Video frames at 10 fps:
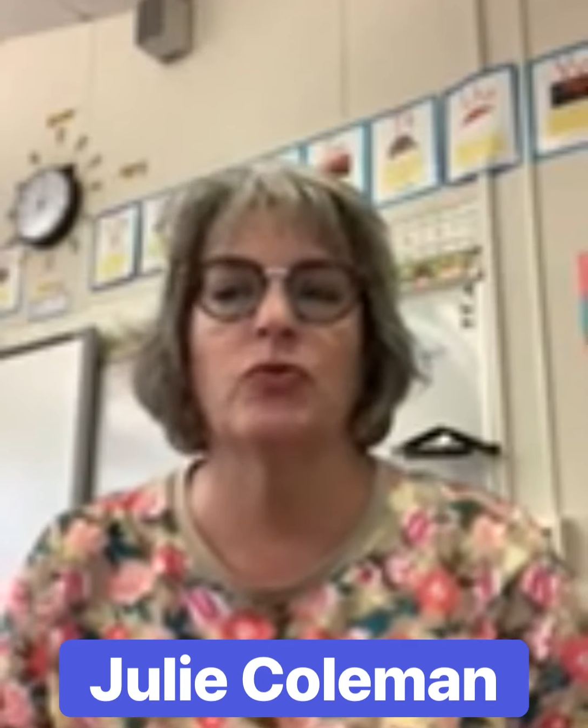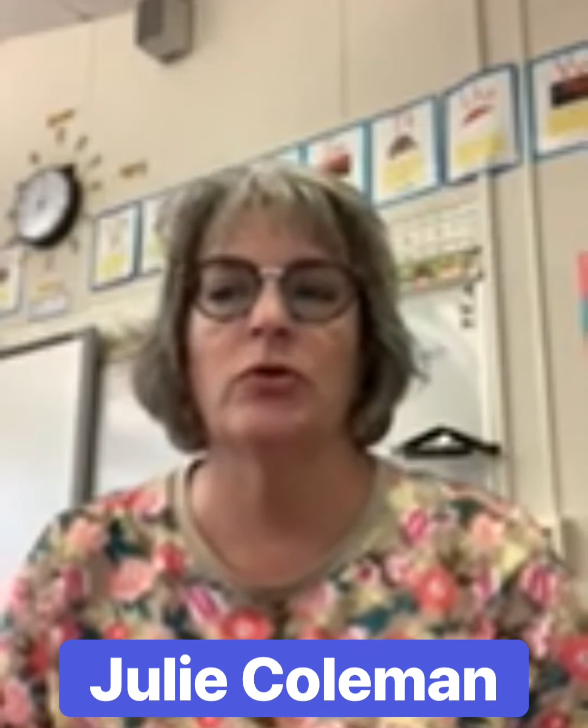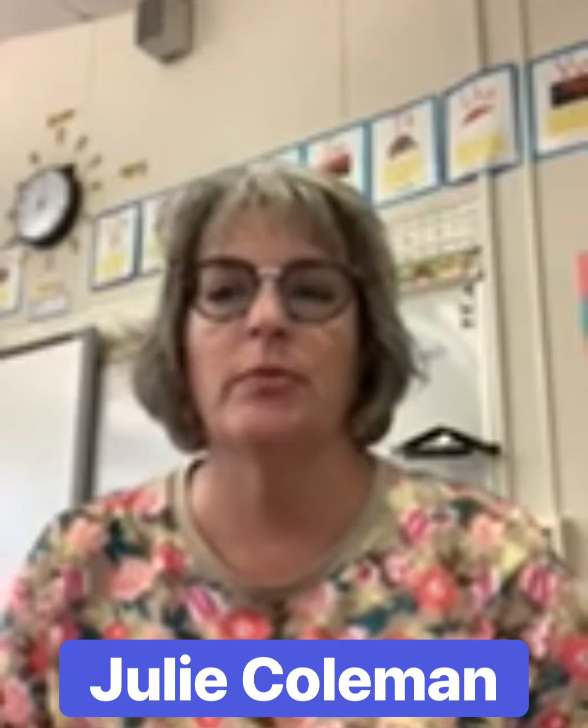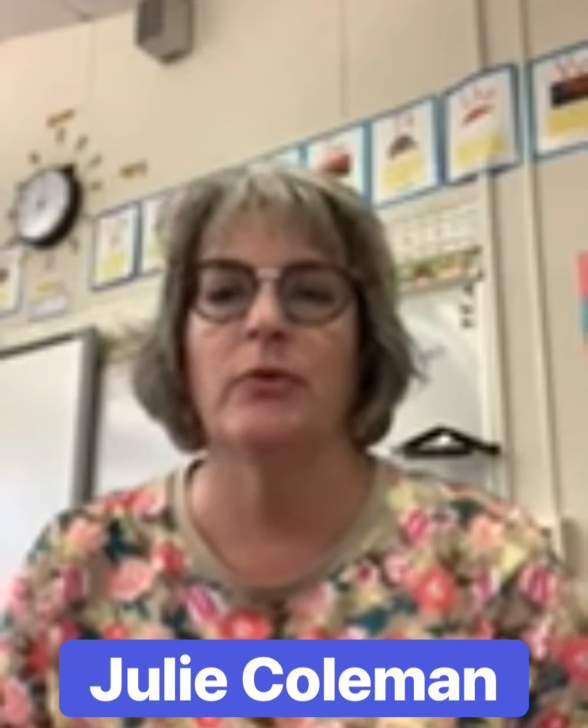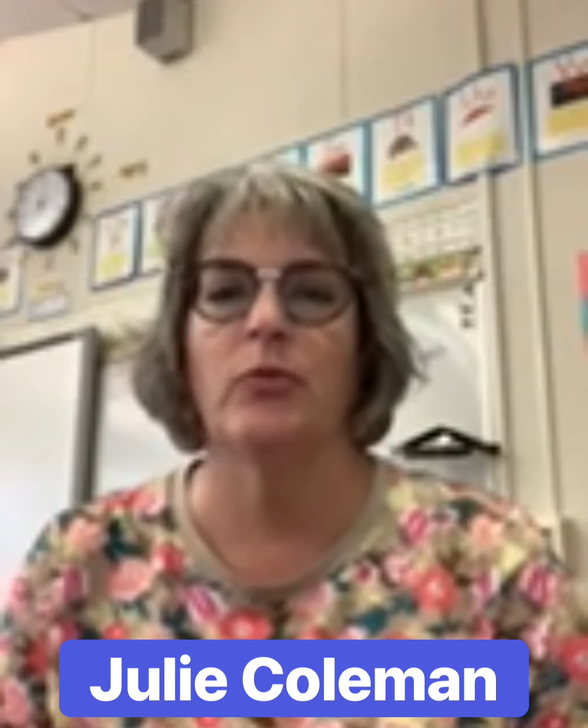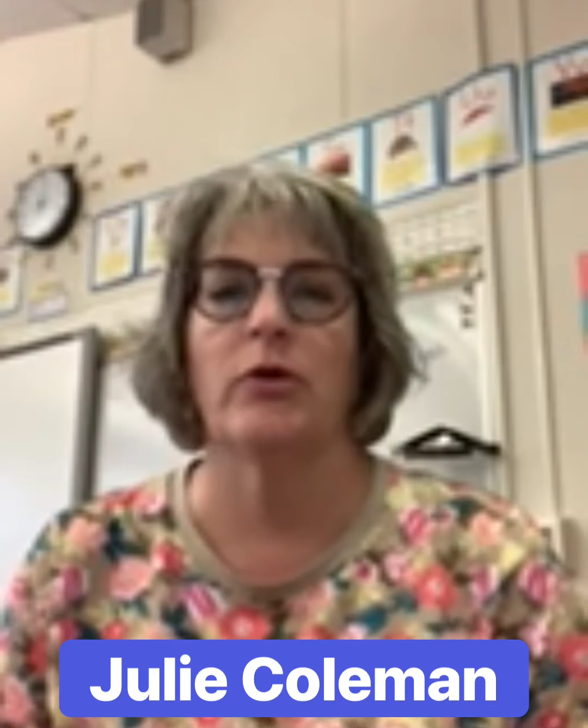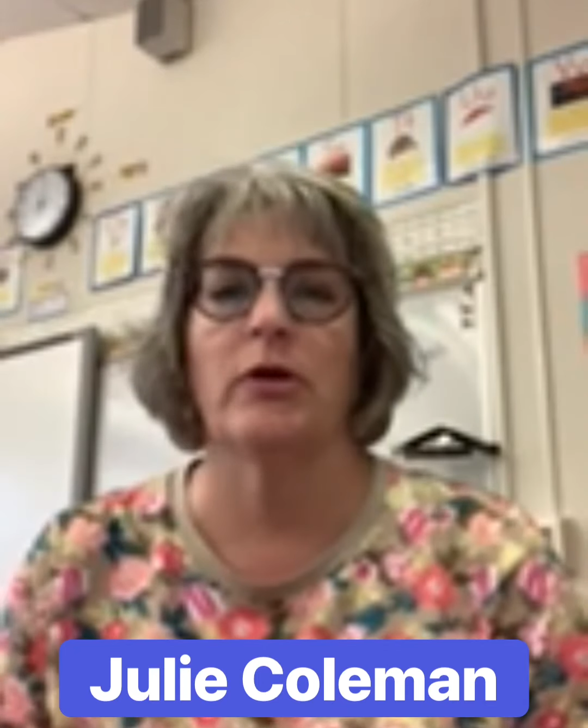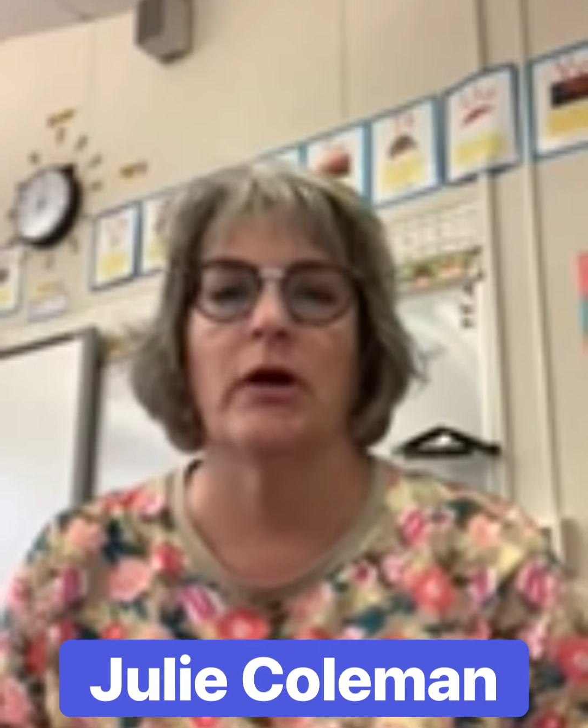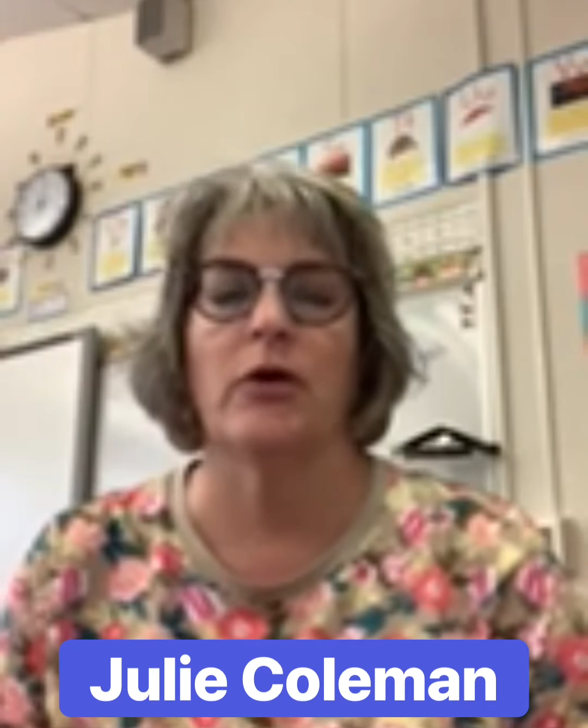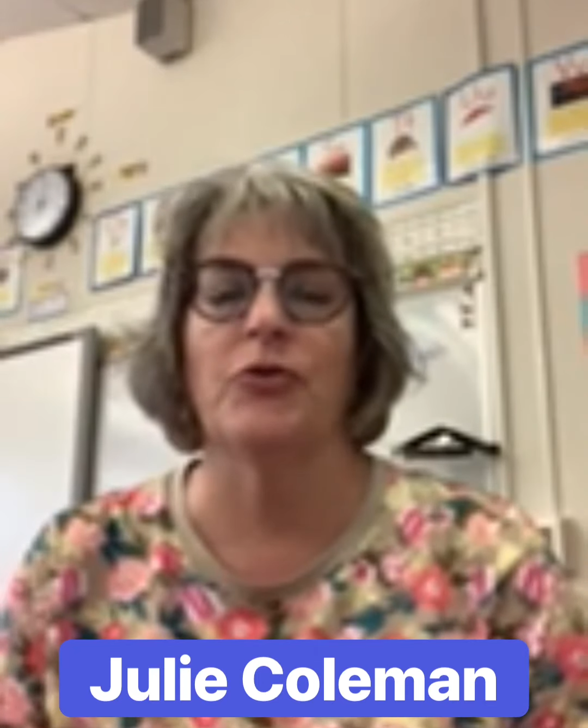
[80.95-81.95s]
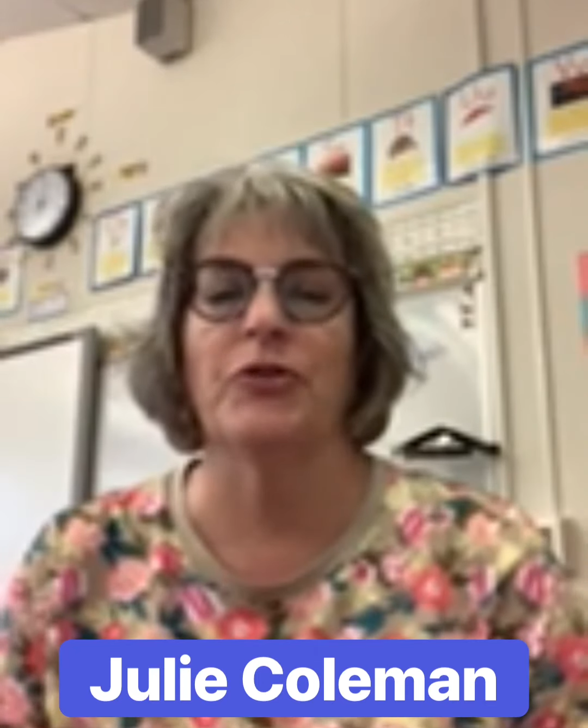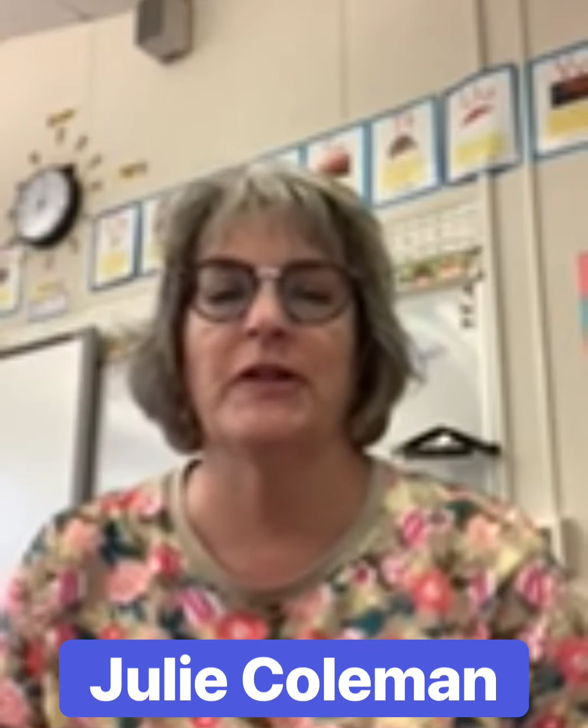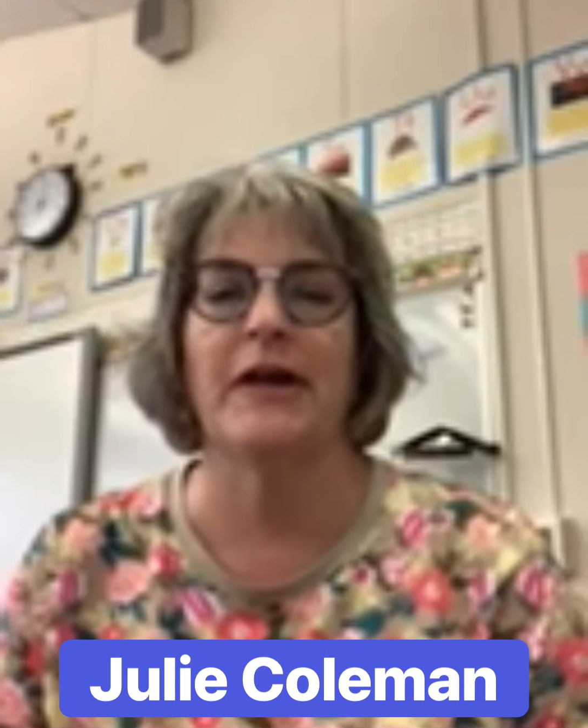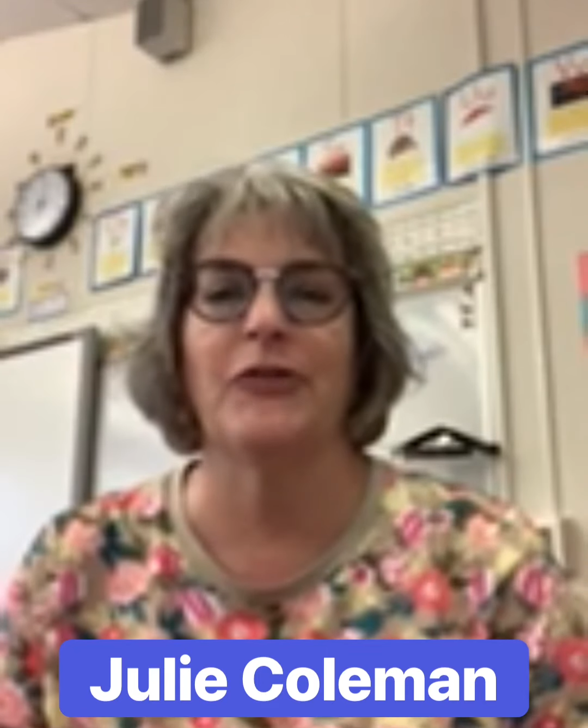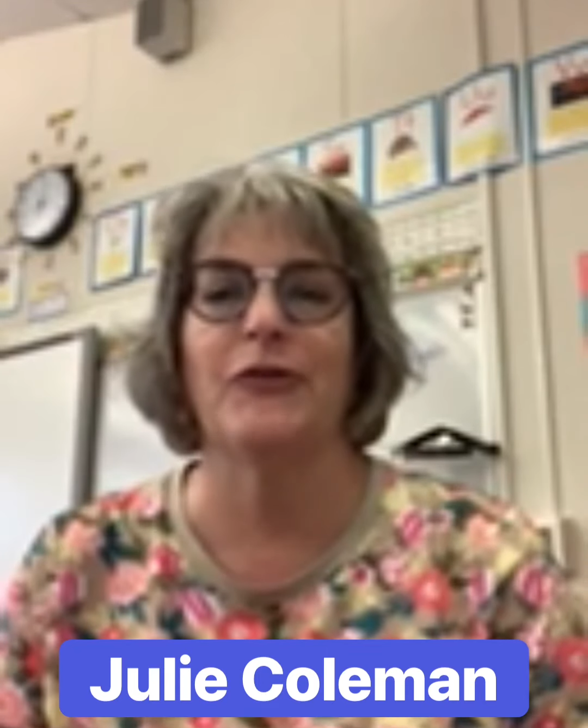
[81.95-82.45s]
but we're holding
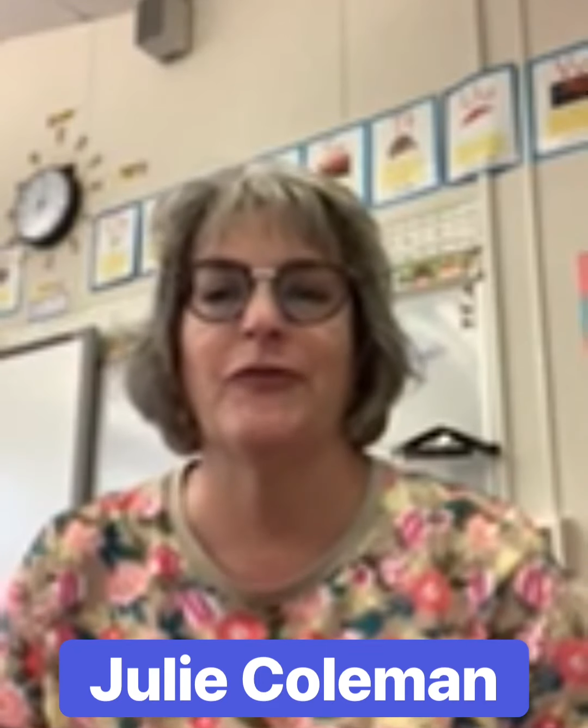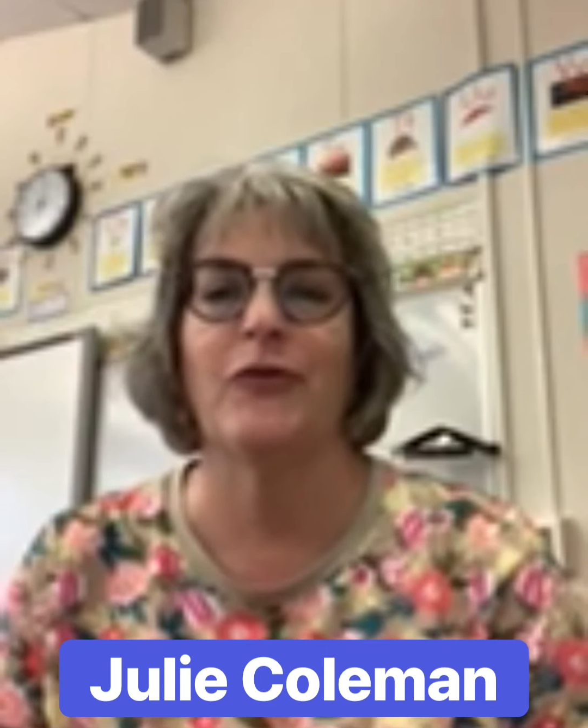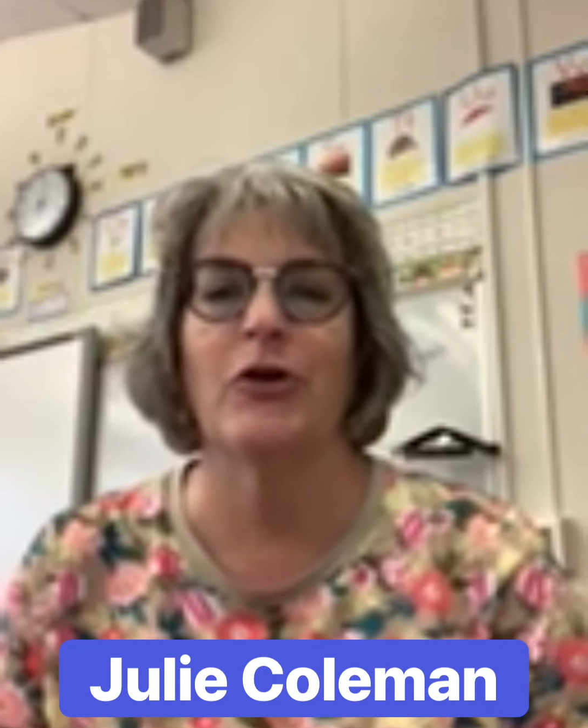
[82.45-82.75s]
down the fort.